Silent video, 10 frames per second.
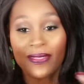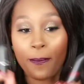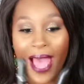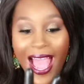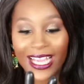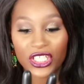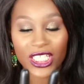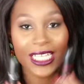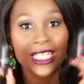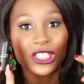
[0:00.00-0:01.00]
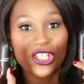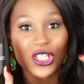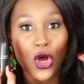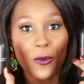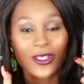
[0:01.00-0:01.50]
The packaging
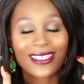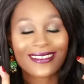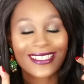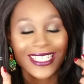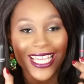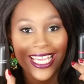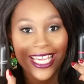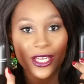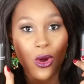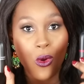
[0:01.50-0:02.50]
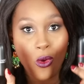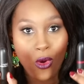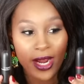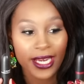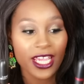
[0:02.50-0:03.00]
looks almost dead
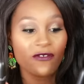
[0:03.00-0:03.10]
on.